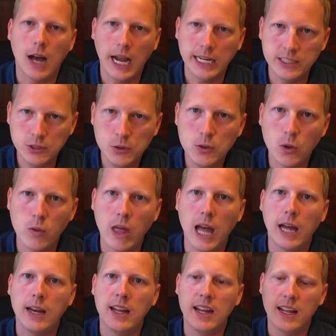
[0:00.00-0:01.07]
I do know
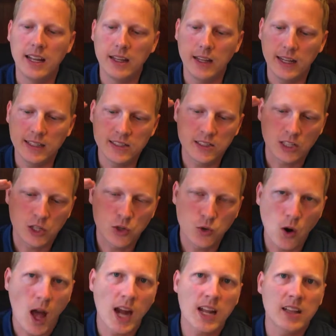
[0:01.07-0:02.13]
that it's the
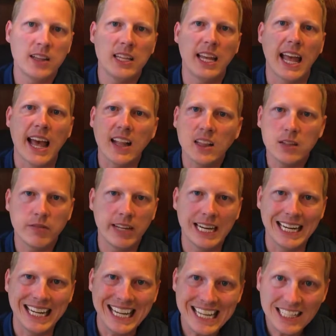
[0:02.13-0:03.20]
chronically
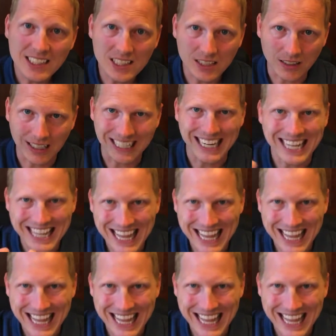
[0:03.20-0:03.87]
elevated insulin